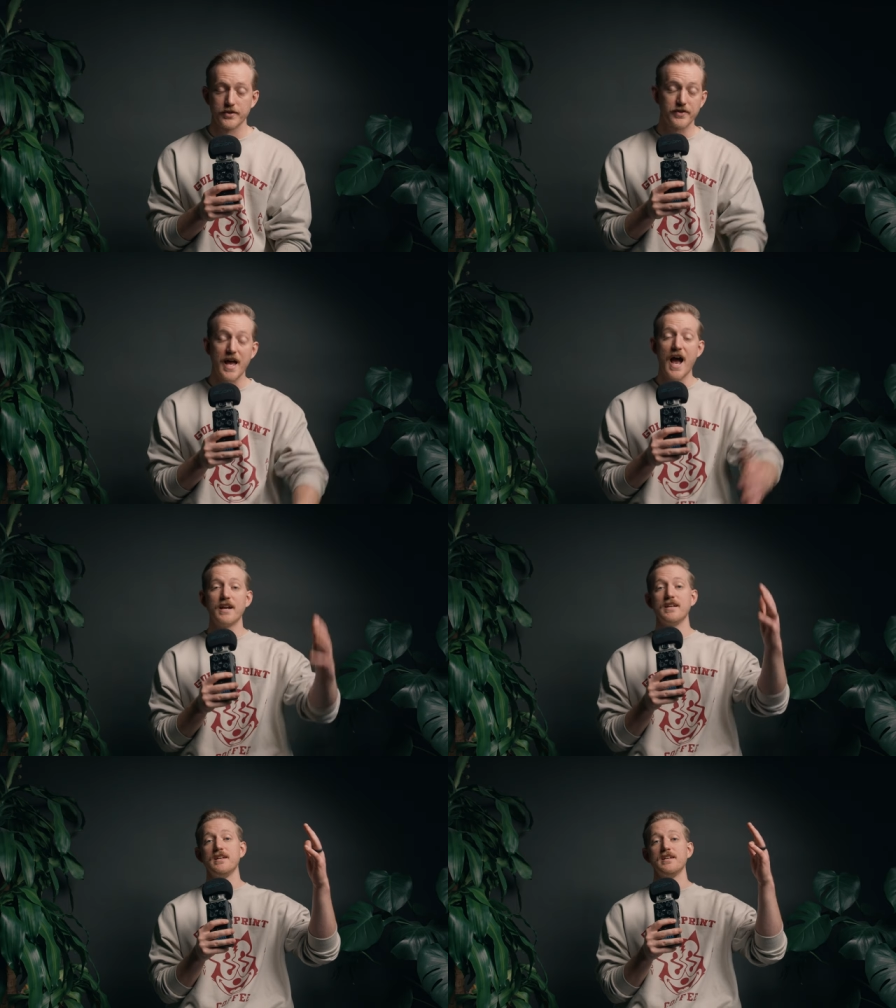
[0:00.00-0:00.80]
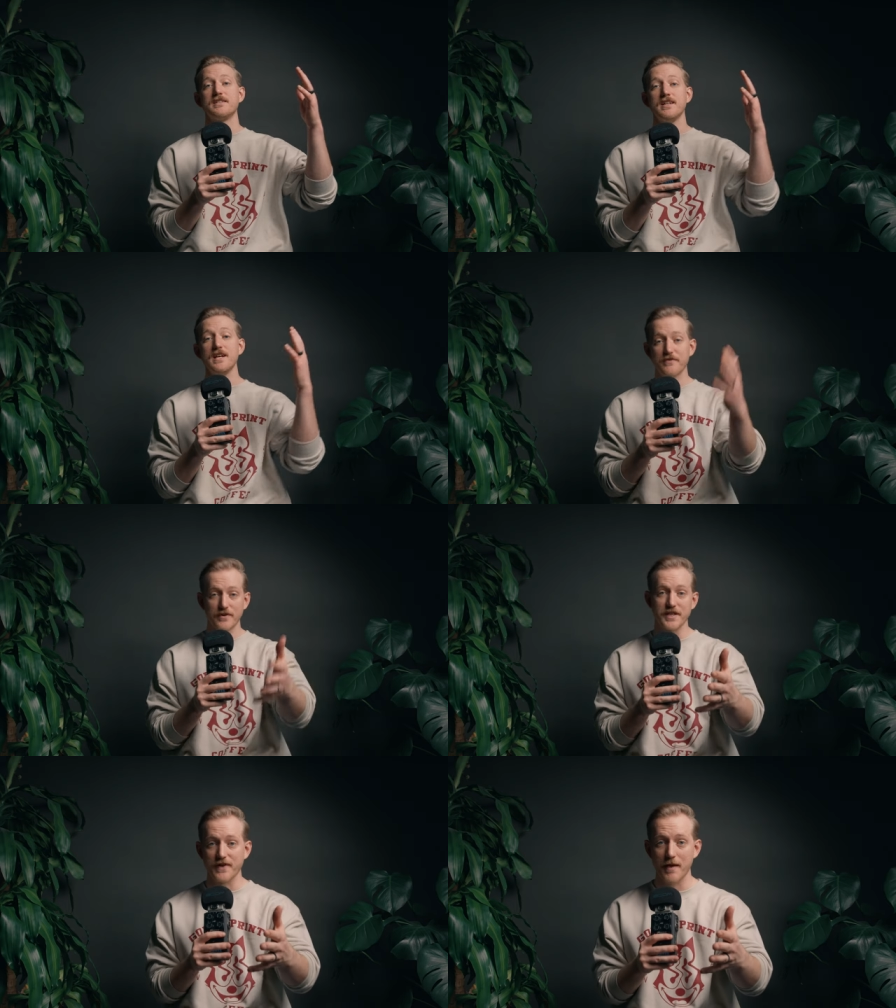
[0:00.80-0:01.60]
that is it
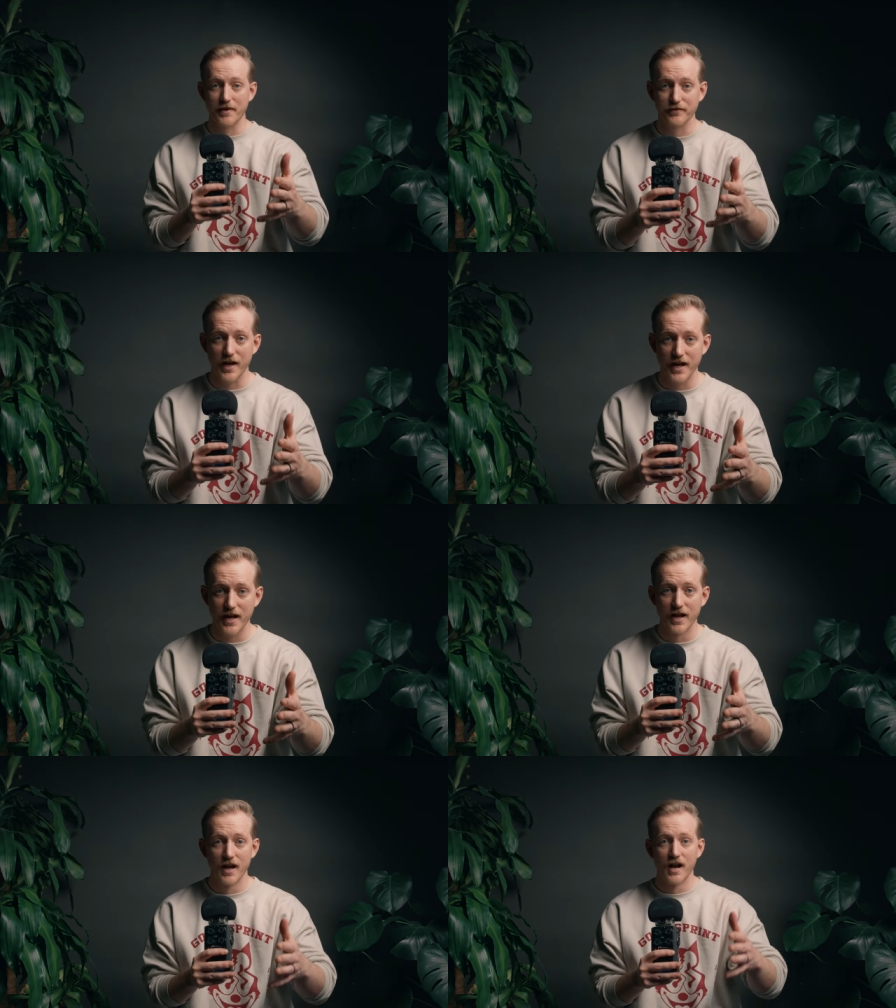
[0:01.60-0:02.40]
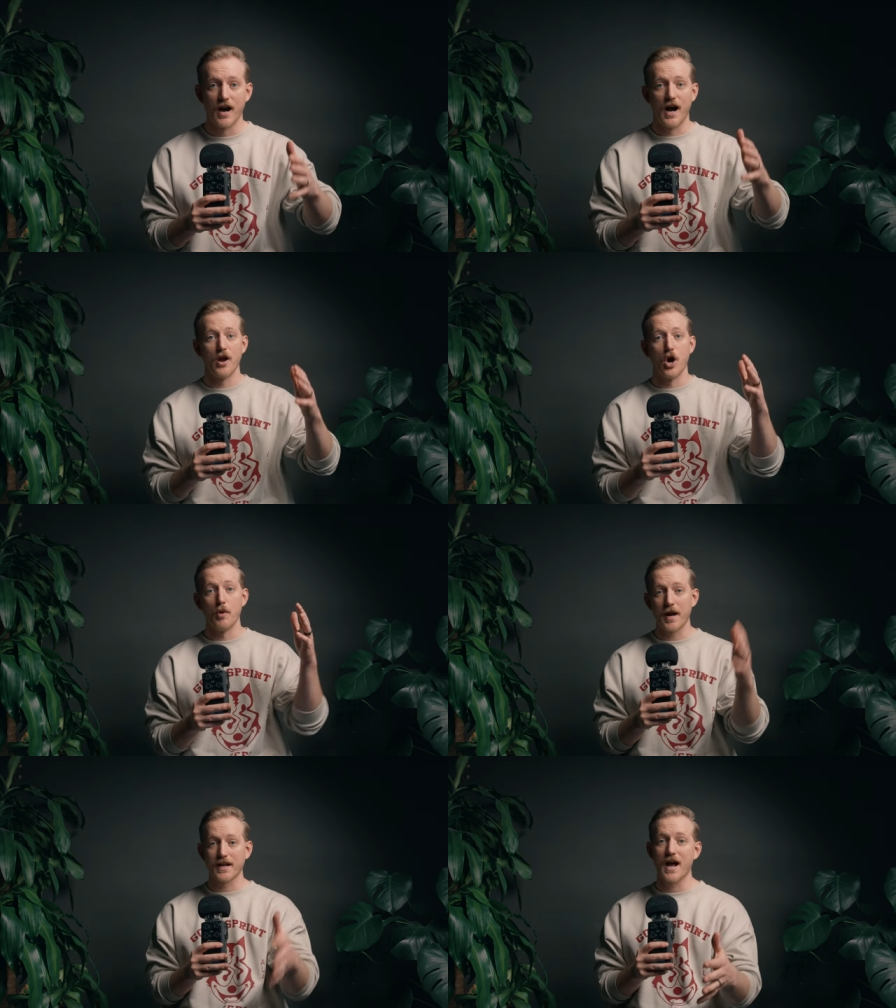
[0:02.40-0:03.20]
for this Five Minute Friday. I
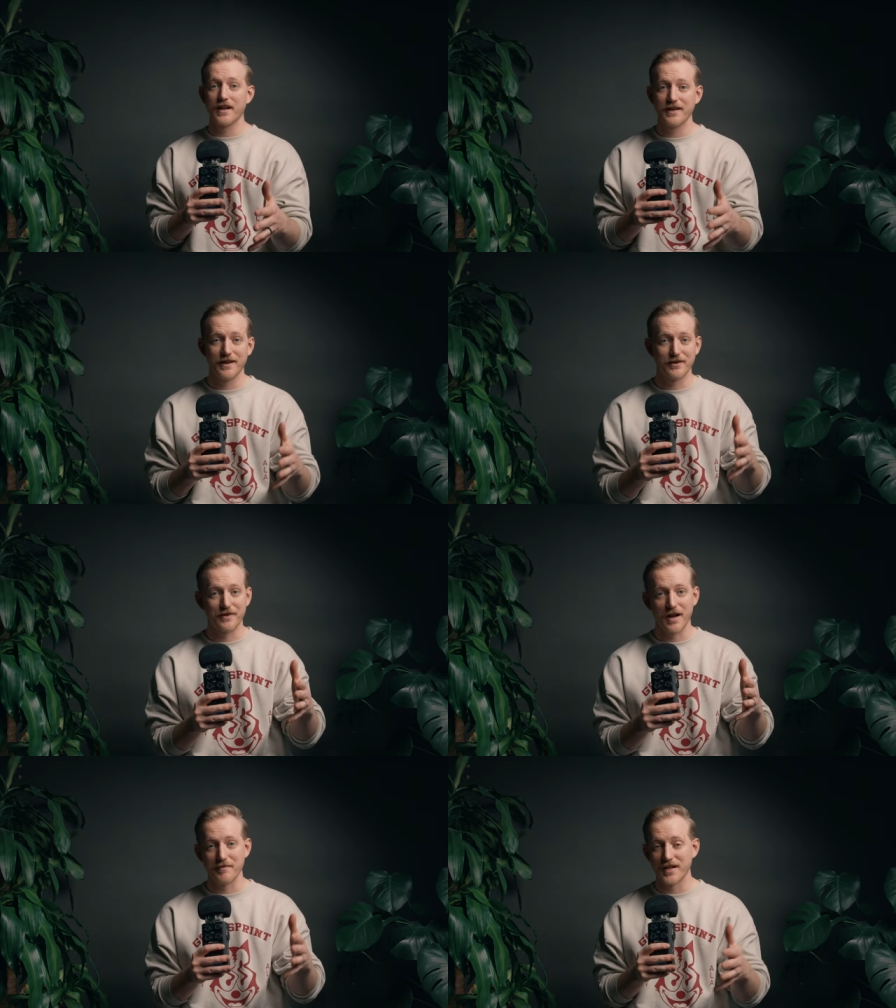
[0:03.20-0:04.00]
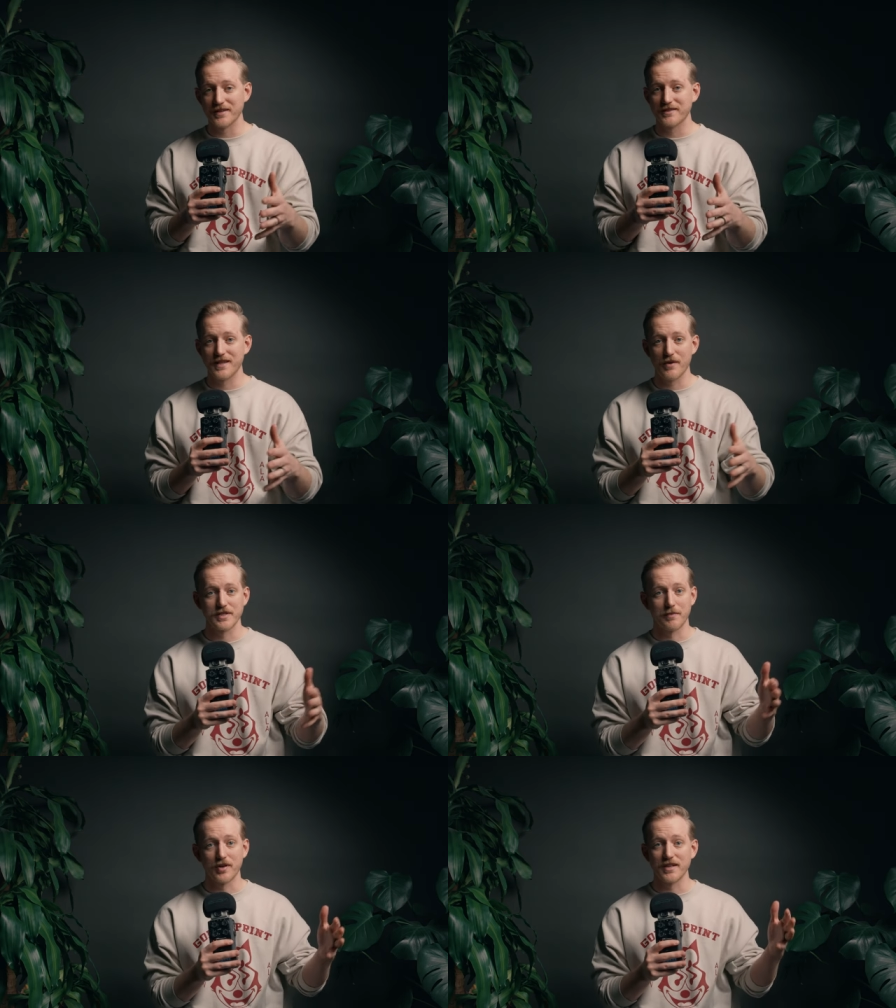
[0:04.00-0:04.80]
hope I got it in under five minutes. That
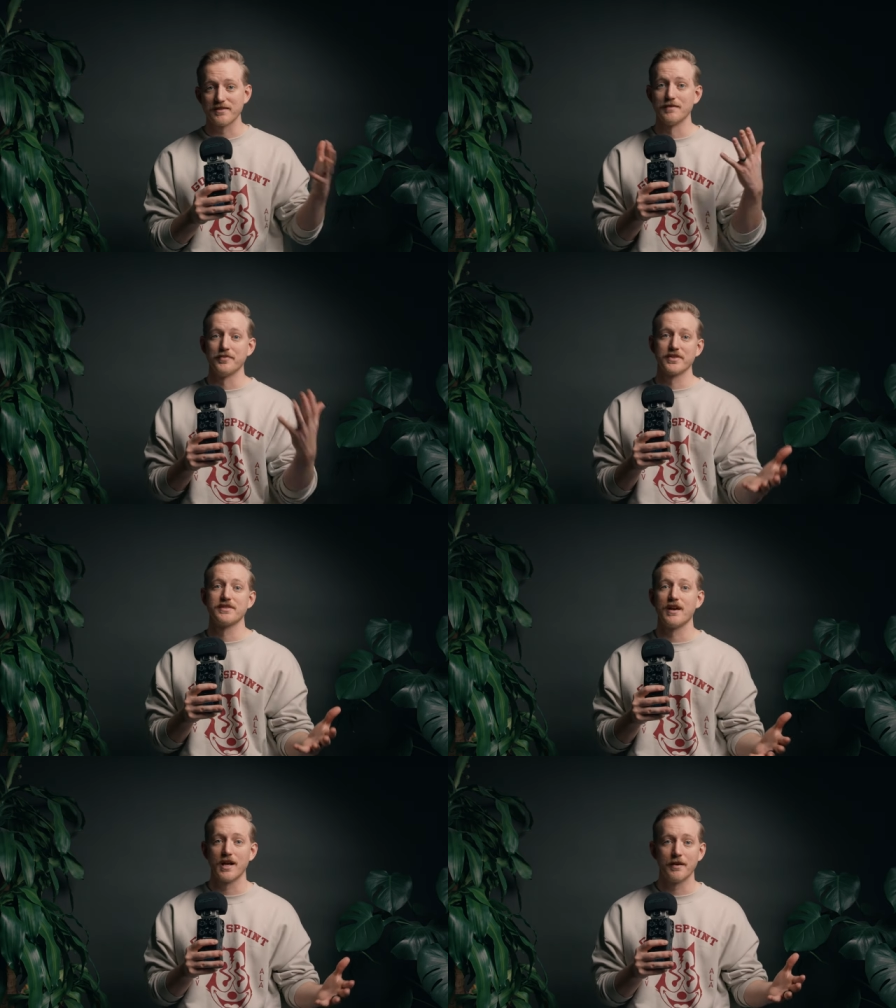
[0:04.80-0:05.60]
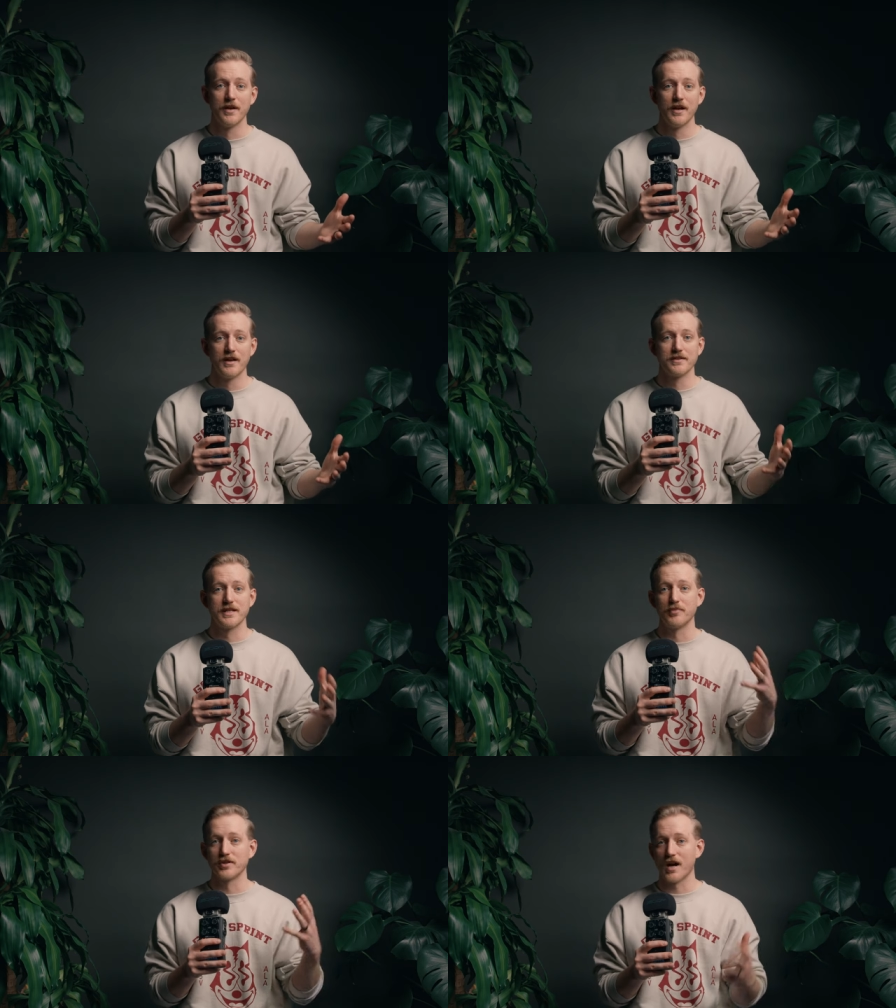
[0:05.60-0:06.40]
was a pretty simple setup,
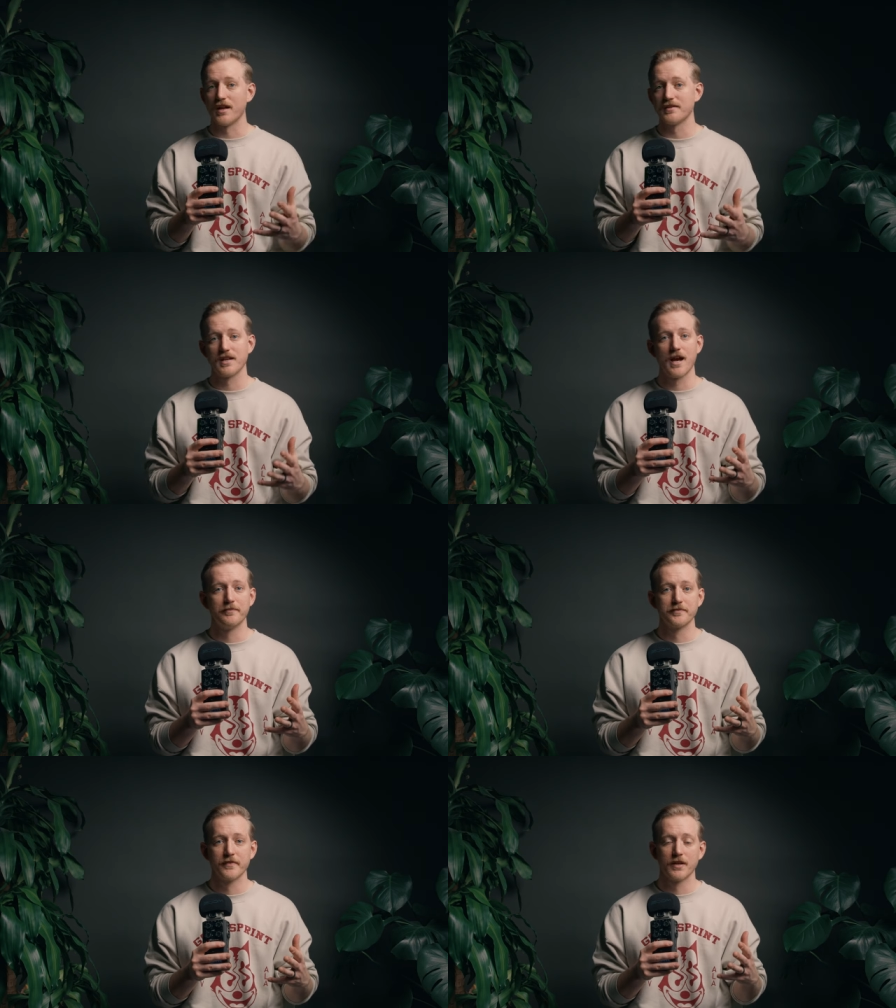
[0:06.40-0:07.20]
simple concept.